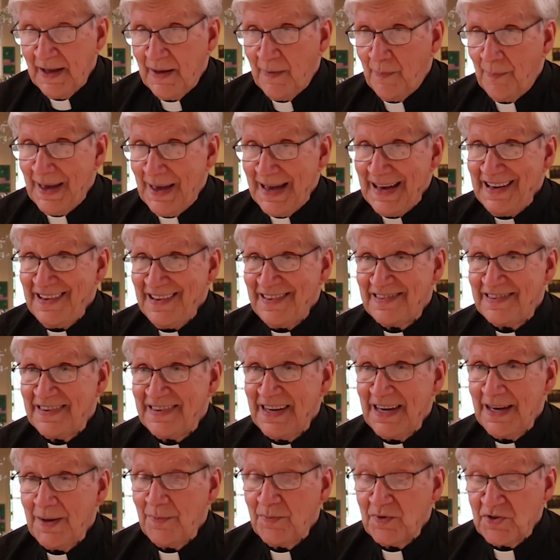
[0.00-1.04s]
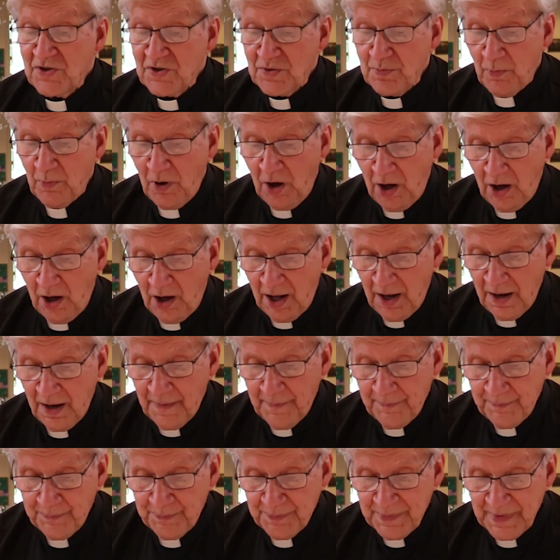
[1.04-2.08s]
may seem
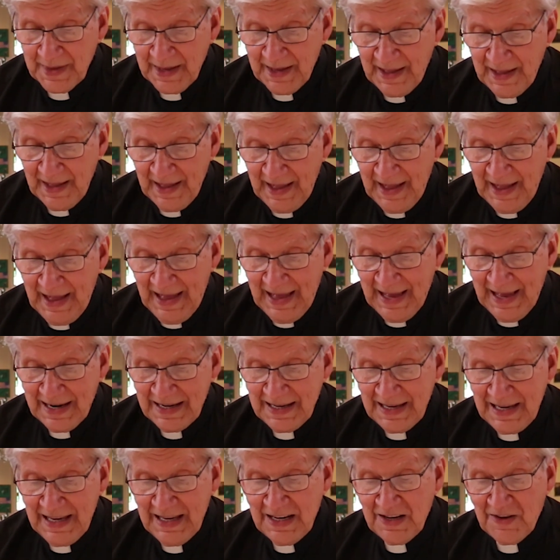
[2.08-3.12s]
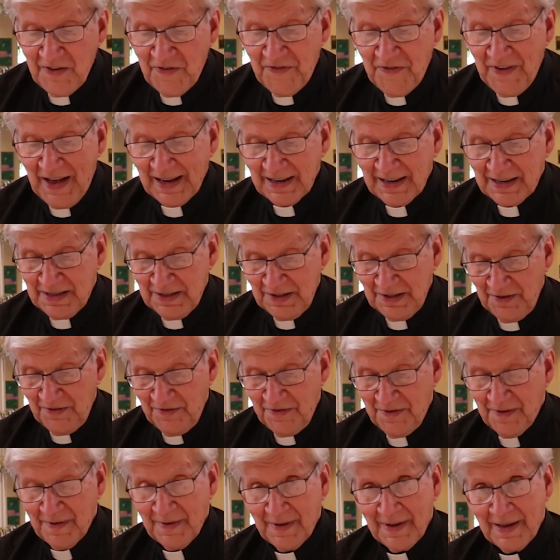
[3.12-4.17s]
small and
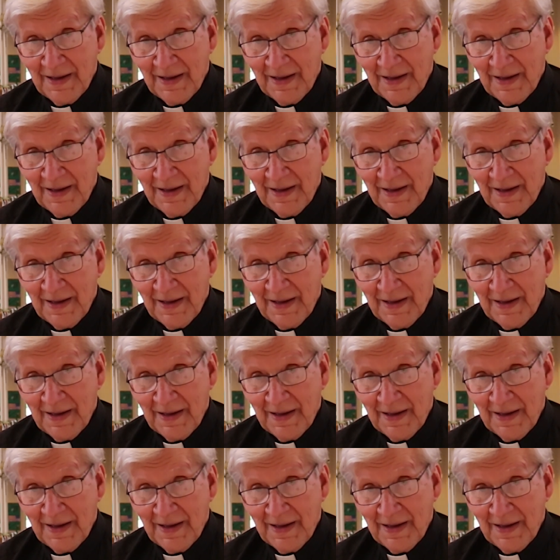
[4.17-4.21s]
ineffective